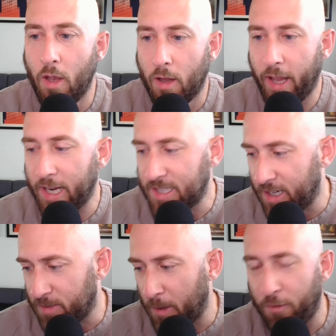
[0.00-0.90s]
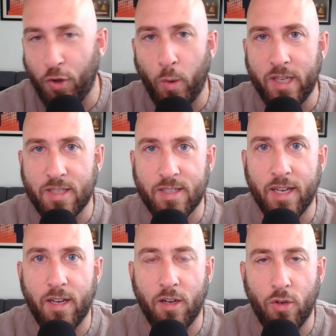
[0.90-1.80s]
Like I said, it's been a few weeks since I
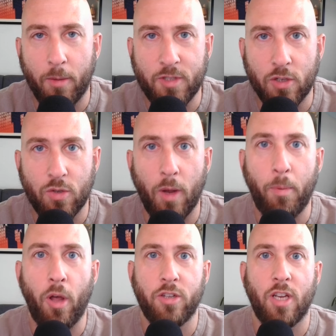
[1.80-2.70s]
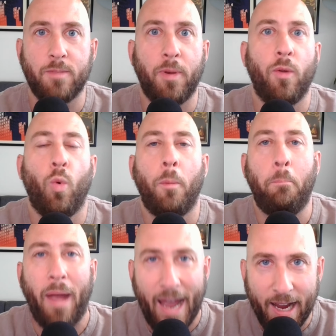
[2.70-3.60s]
did a new episode, so I apologize, but we're
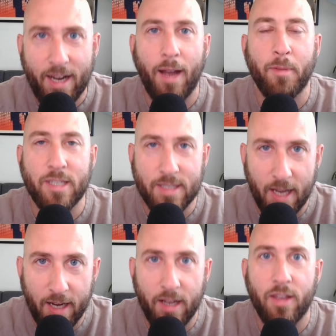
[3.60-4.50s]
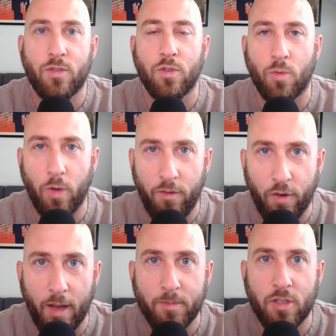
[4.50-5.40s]
back. I'm excited. This was a really
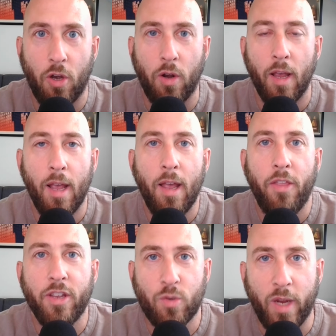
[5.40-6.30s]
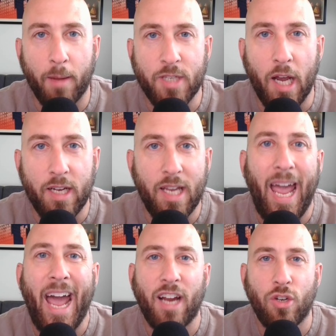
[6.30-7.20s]
fun episode. This week I'm talking
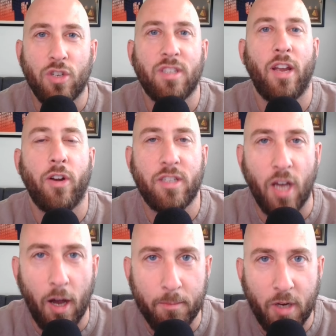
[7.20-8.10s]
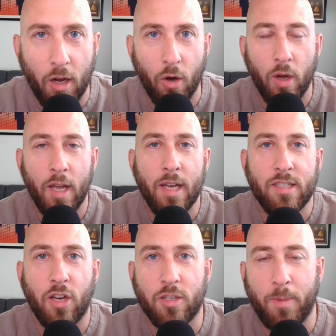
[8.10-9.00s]
to actor Sara Tomko.
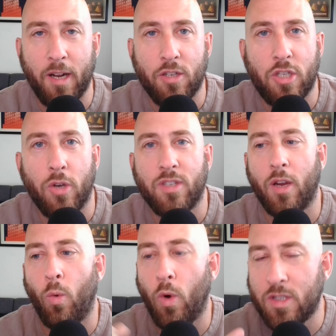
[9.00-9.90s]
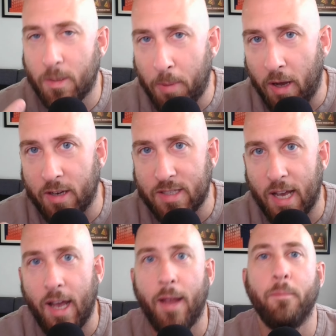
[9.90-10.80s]
Sara's been on shows like Once Upon a
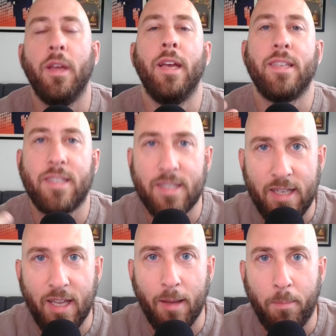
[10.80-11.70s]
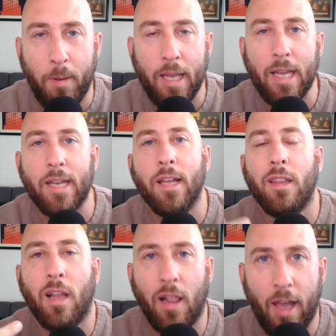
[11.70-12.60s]
Time, Sneaky Pete,
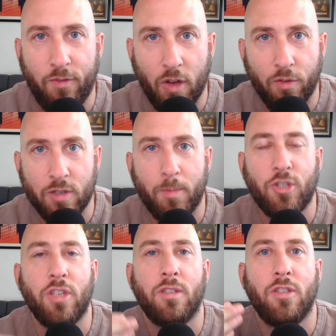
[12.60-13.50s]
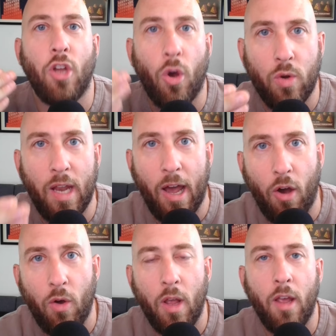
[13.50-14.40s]
The Leftovers, but she's known
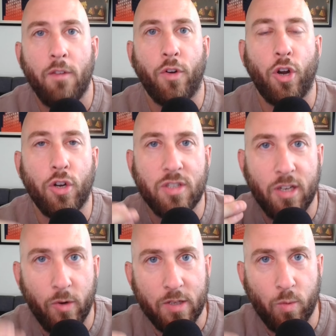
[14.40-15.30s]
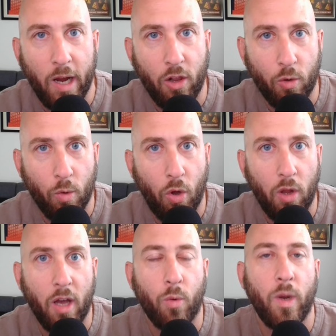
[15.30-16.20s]
now for her series regular role
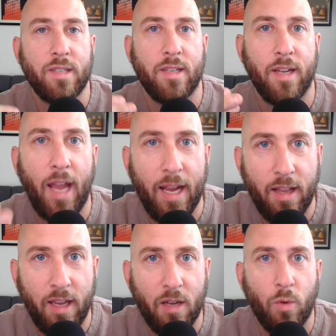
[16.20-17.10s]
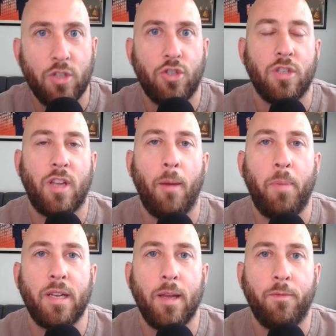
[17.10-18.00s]
on Resident Alien, which just got
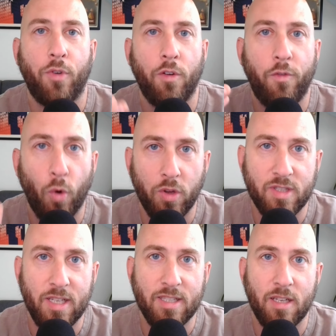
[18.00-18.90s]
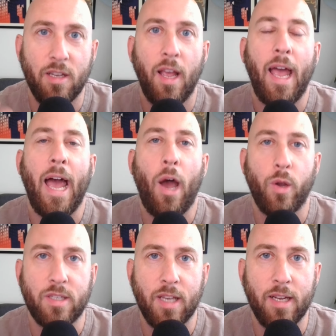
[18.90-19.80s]
picked up for a fourth season. How
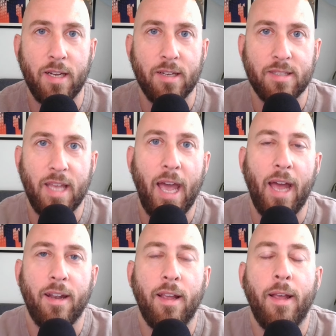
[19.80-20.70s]
exciting is that?